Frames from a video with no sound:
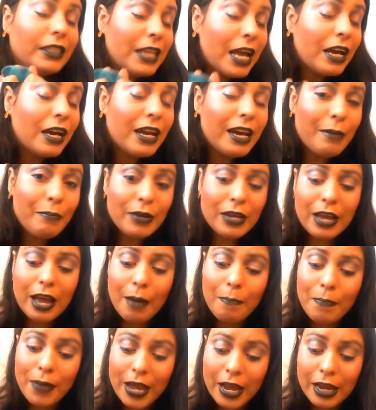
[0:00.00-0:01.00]
not gonna be
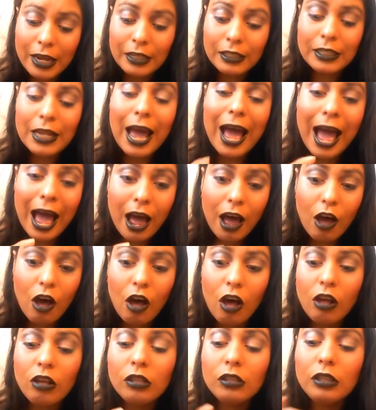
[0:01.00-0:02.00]
a pain at
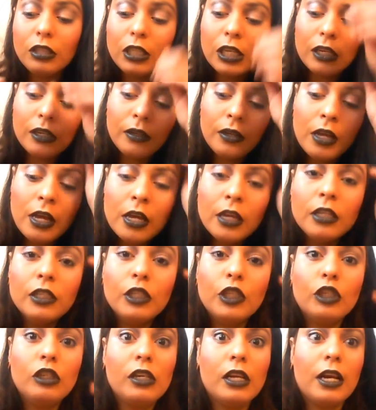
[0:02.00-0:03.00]
all
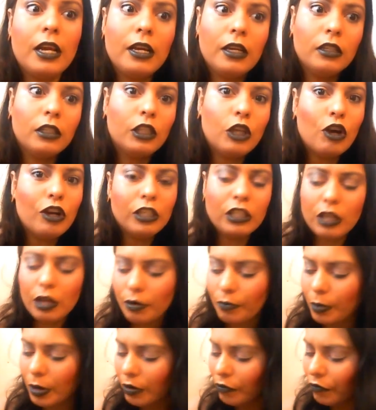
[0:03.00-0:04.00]
to clean, so it's
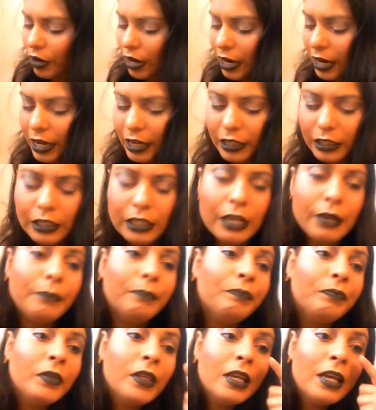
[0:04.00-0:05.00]
gonna be really
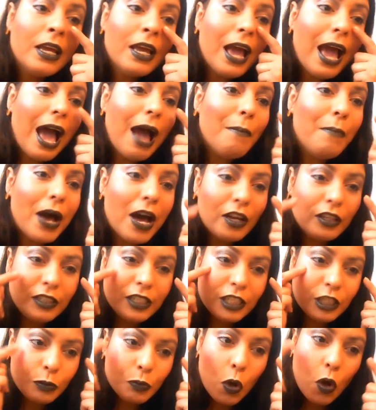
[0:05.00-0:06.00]
easy. About
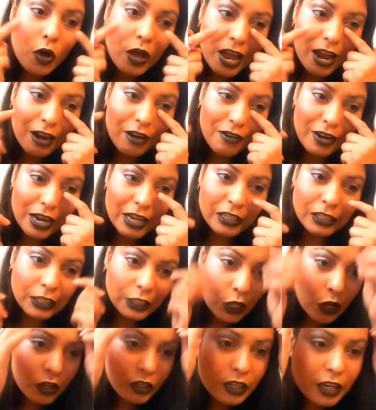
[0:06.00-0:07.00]
the small areas,
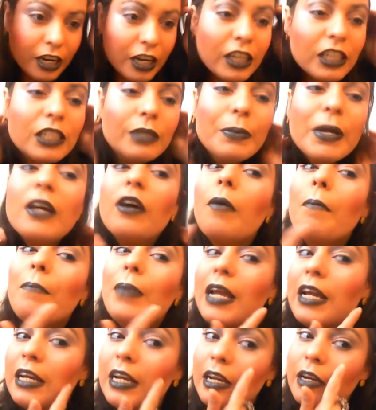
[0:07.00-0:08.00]
some girls been
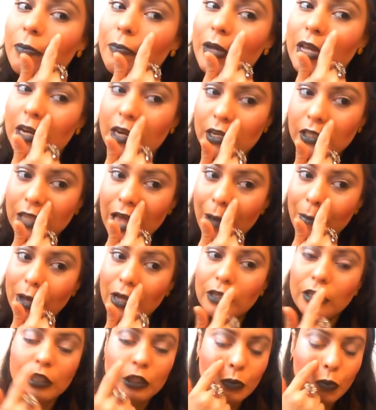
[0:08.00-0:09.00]
complaining in videos
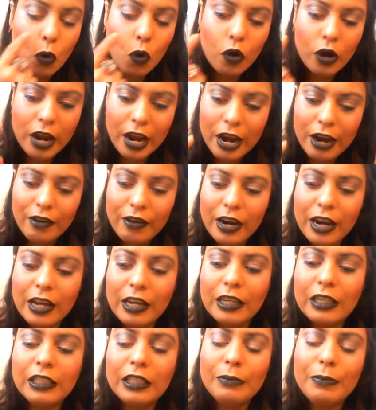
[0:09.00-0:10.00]
about the small
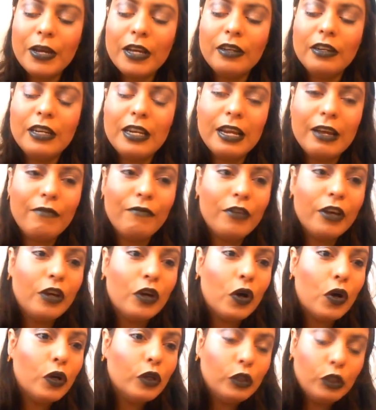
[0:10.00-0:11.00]
areas being
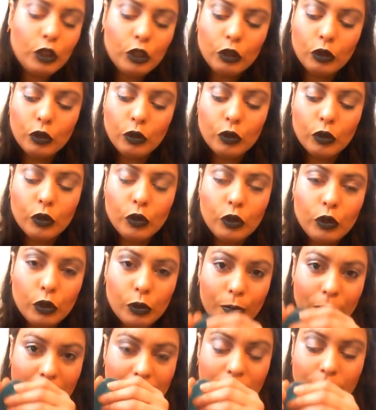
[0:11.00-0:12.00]
difficult
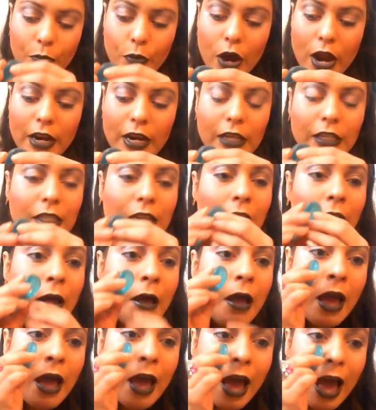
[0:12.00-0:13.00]
to blend the product.
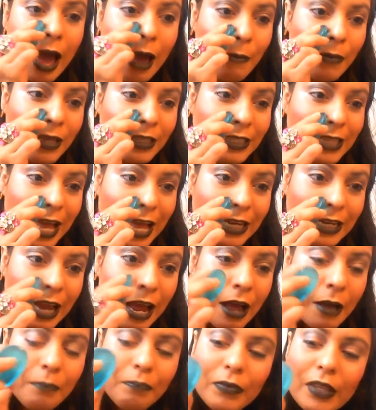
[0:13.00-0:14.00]
I said
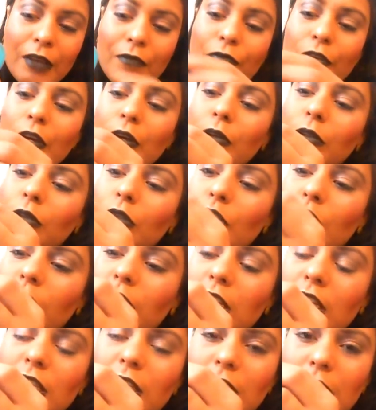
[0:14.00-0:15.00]
if you use
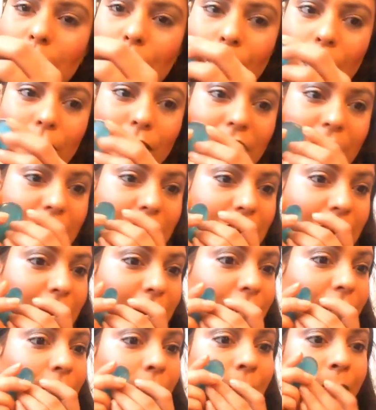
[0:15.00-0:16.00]
this tip over
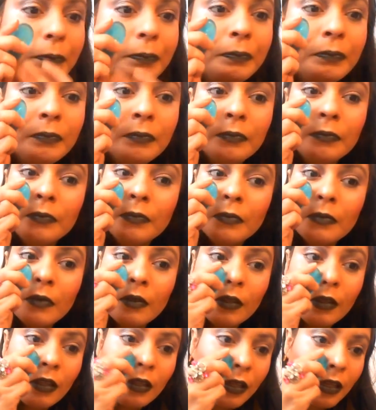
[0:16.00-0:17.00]
here,
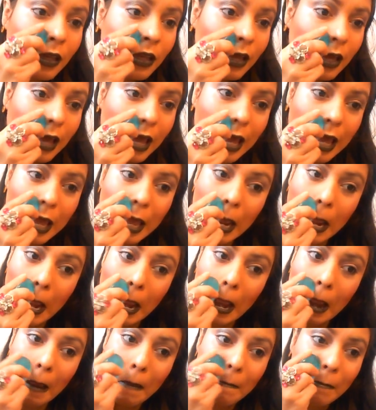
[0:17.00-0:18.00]

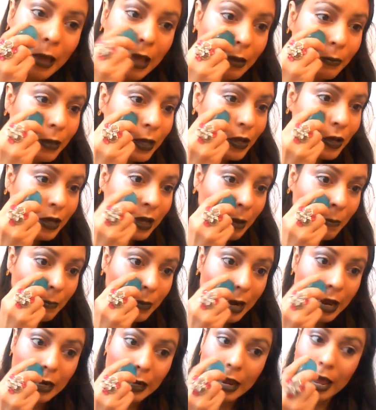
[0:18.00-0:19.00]
and maybe you can
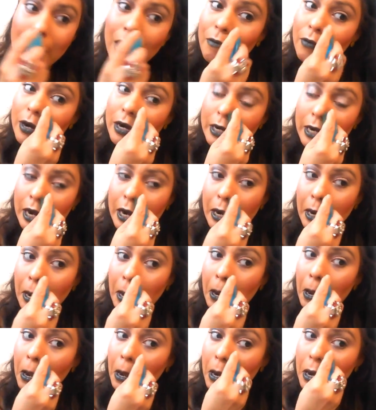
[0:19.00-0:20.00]
blend
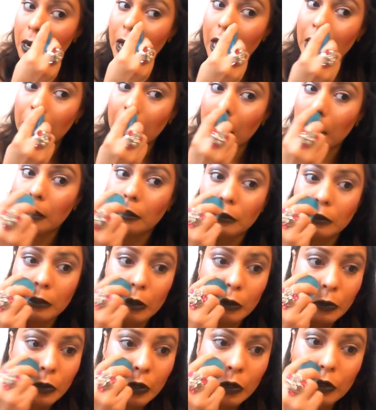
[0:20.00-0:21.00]
everything, like in
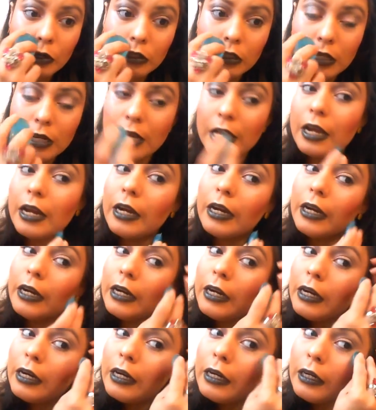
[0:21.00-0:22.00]
the nose
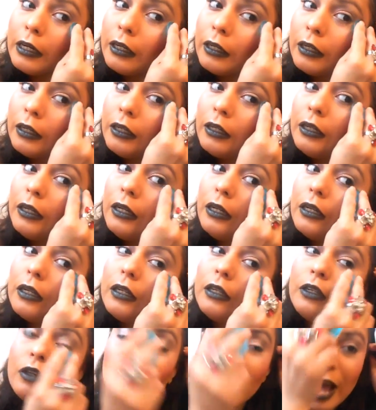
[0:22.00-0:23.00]
here, in
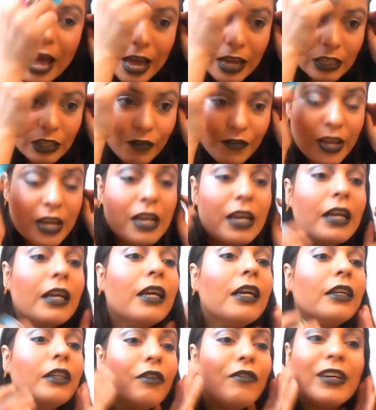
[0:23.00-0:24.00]
the eyes over
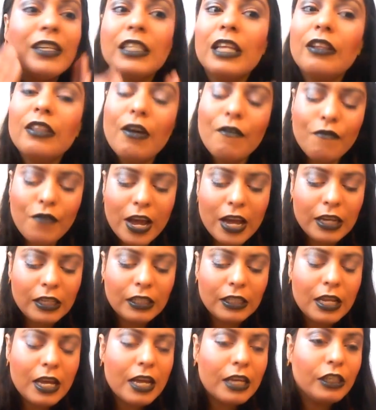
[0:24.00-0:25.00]
here. The rest of the
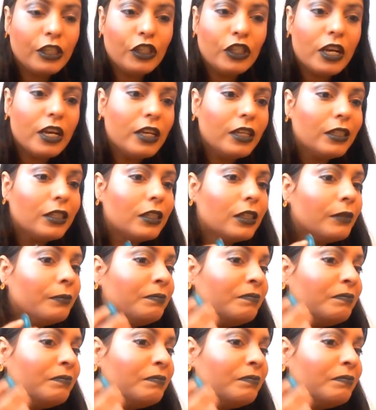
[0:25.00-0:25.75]
face is just